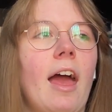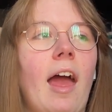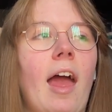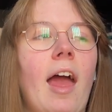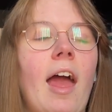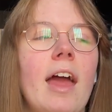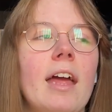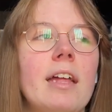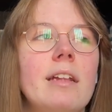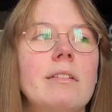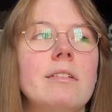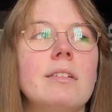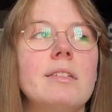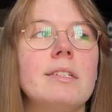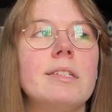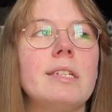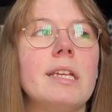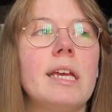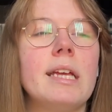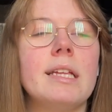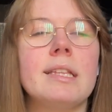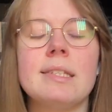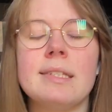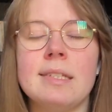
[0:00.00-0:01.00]
And
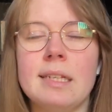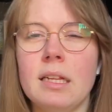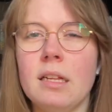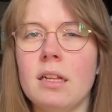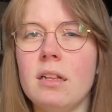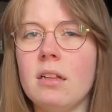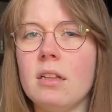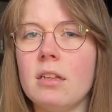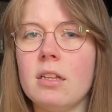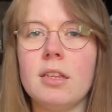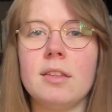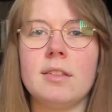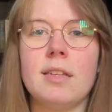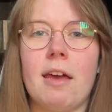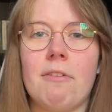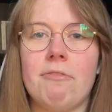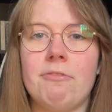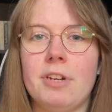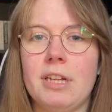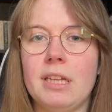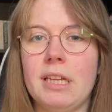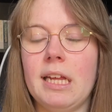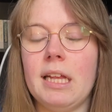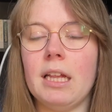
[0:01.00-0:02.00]
it's still
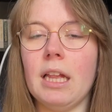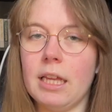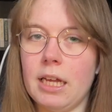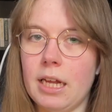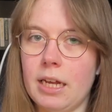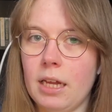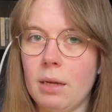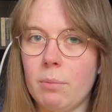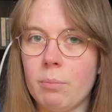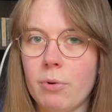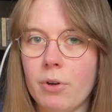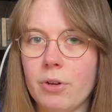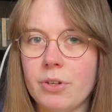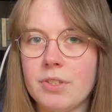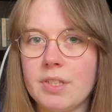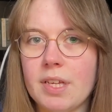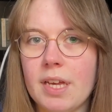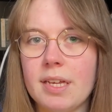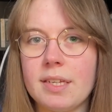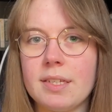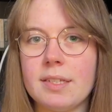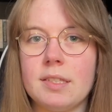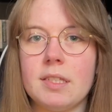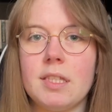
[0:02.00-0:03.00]
definitely a learning process.